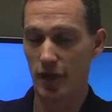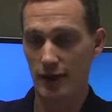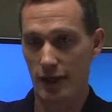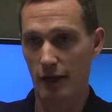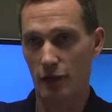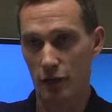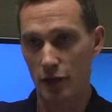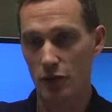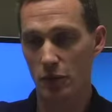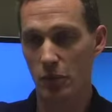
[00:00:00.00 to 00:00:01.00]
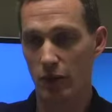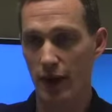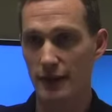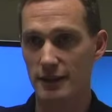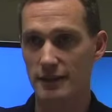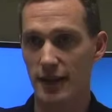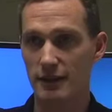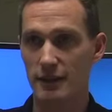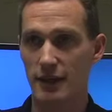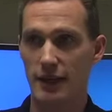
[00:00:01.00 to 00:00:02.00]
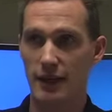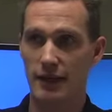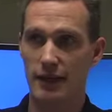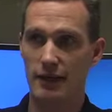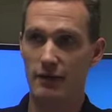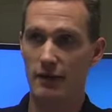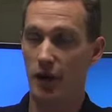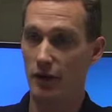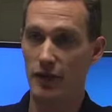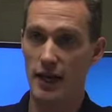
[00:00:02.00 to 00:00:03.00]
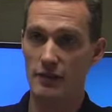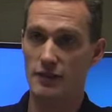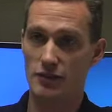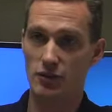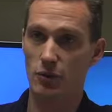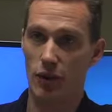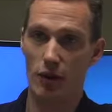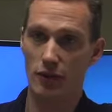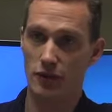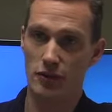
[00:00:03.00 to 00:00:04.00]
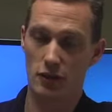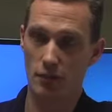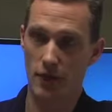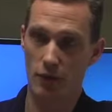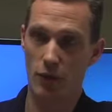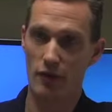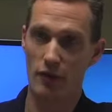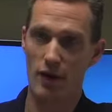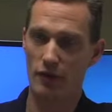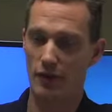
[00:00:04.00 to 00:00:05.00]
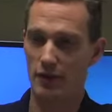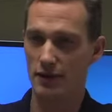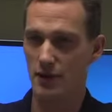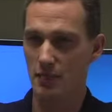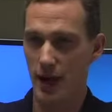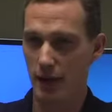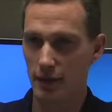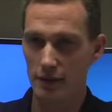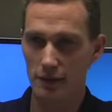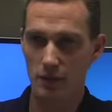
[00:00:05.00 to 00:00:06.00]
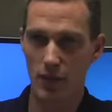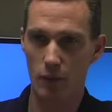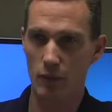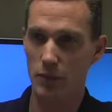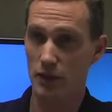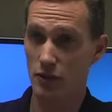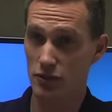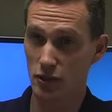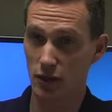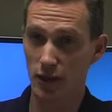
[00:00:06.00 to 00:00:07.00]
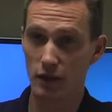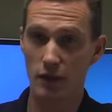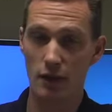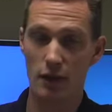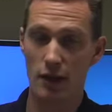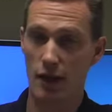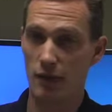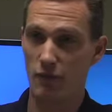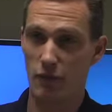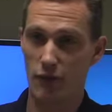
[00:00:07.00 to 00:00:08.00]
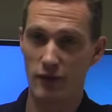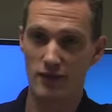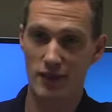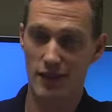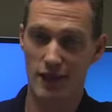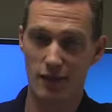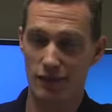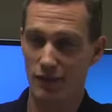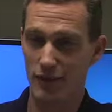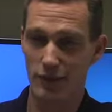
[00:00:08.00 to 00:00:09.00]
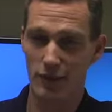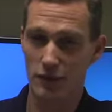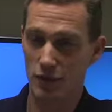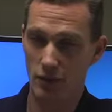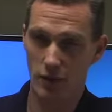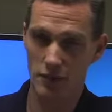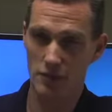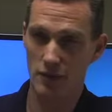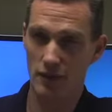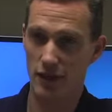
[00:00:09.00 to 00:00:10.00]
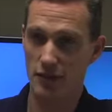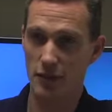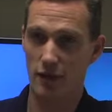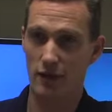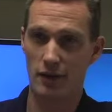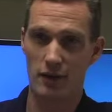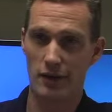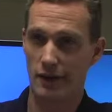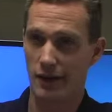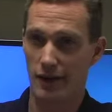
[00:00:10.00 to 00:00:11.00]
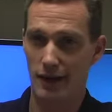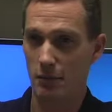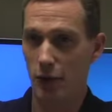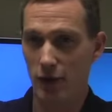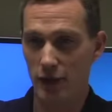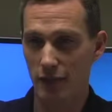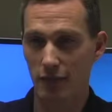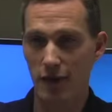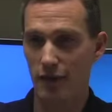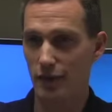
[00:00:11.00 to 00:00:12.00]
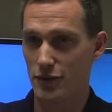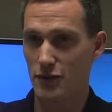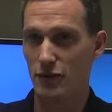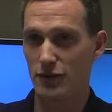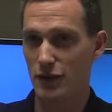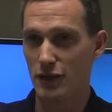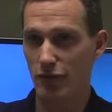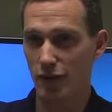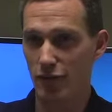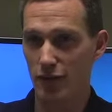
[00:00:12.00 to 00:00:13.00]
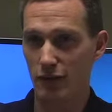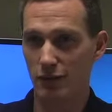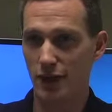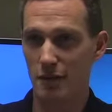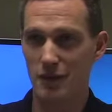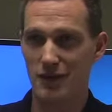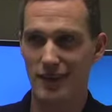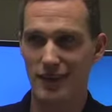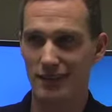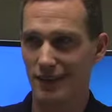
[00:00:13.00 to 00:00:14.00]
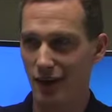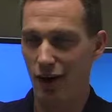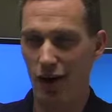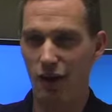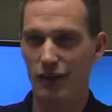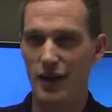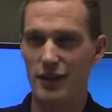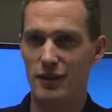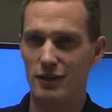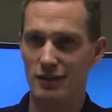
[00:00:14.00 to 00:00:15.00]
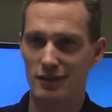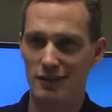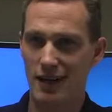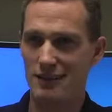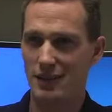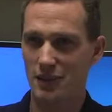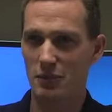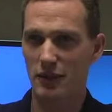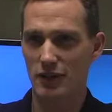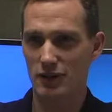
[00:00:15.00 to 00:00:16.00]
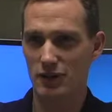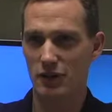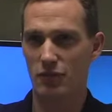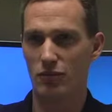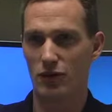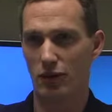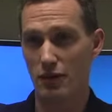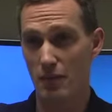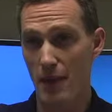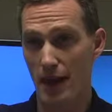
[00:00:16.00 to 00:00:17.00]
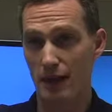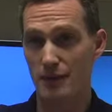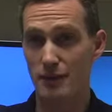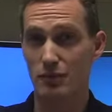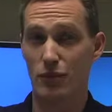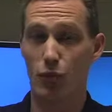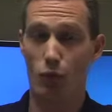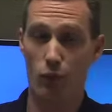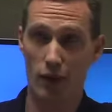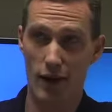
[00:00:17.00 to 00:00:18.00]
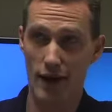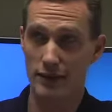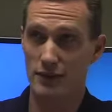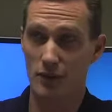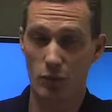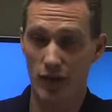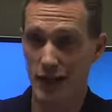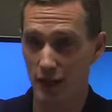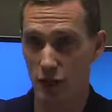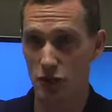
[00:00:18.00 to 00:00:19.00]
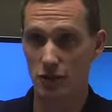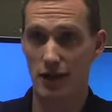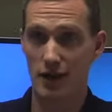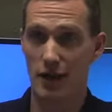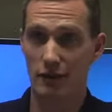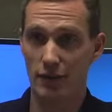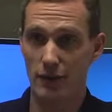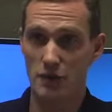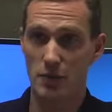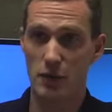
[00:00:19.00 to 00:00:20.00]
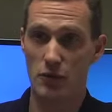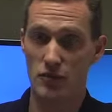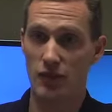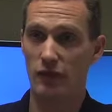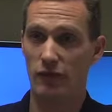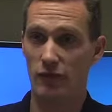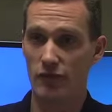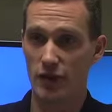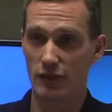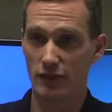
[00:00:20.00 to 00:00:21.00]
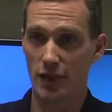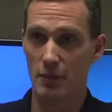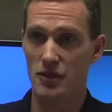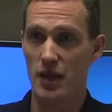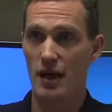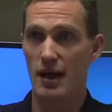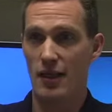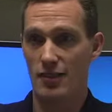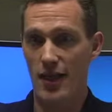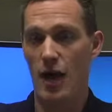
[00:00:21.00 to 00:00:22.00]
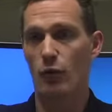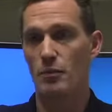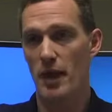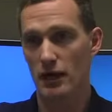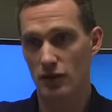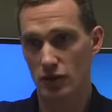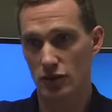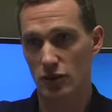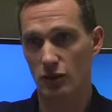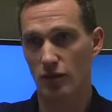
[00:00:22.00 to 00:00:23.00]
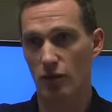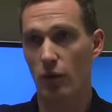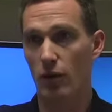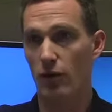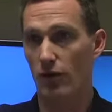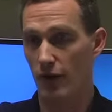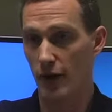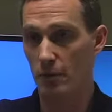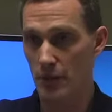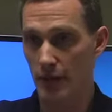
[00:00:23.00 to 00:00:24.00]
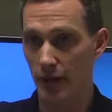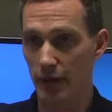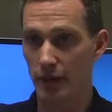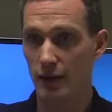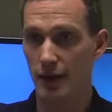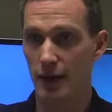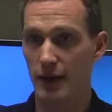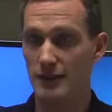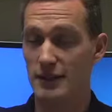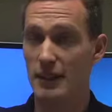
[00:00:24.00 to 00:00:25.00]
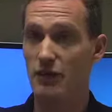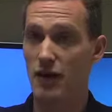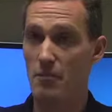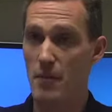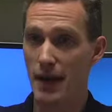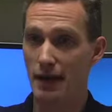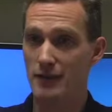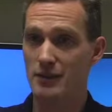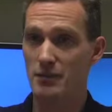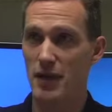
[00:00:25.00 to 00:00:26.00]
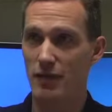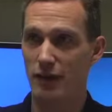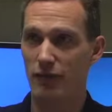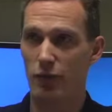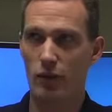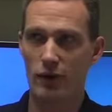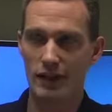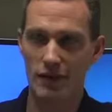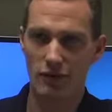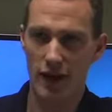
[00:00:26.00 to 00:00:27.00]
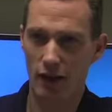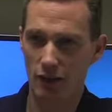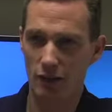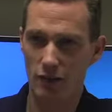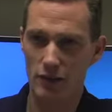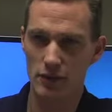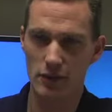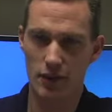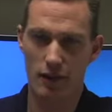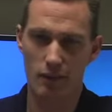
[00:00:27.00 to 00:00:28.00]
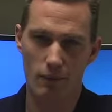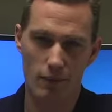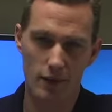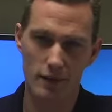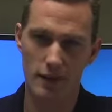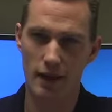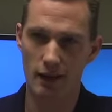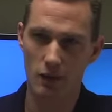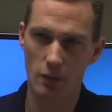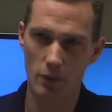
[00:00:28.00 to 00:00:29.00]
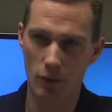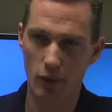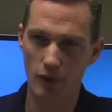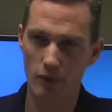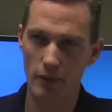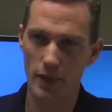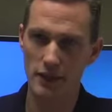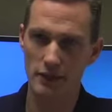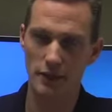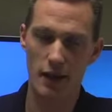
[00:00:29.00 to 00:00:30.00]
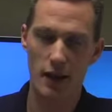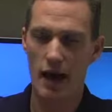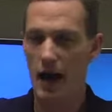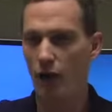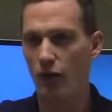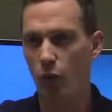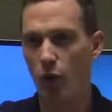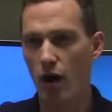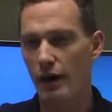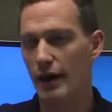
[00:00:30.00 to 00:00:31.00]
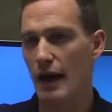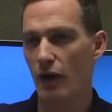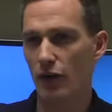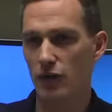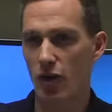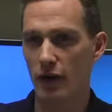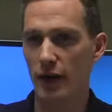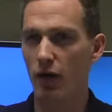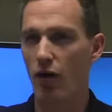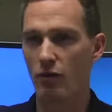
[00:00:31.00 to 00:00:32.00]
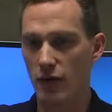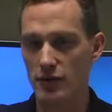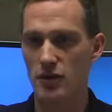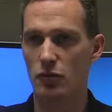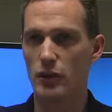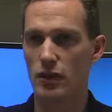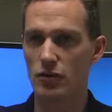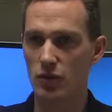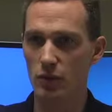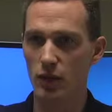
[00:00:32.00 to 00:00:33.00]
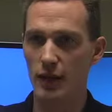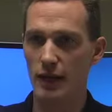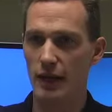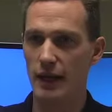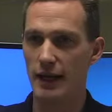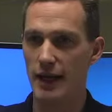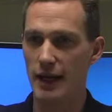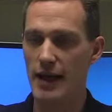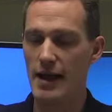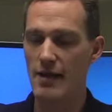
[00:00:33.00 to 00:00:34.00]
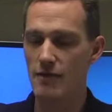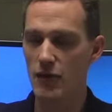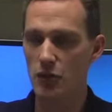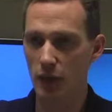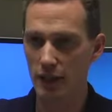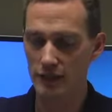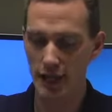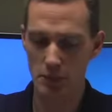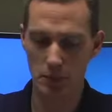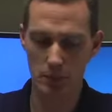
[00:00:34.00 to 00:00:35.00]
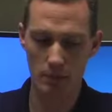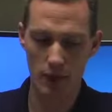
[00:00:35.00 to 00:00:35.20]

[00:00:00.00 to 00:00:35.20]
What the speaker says: care according to implied consent. In other cases, you are determining whether or not there is a mechanism that would be concerning for this. Again, if there are two cars that have hit each other in a parking lot and there's no significant vehicle damage, then already you're not terribly concerned regarding the mechanism. Whereas someone hitting a tree at a high rate of speed with significant vehicle damage, that would make us concerned for there being a significant mechanism, and therefore if they are refusing, I want to get a little bit more information. How they're walking, how they're talking, all of that stuff we can do in a visual assessment.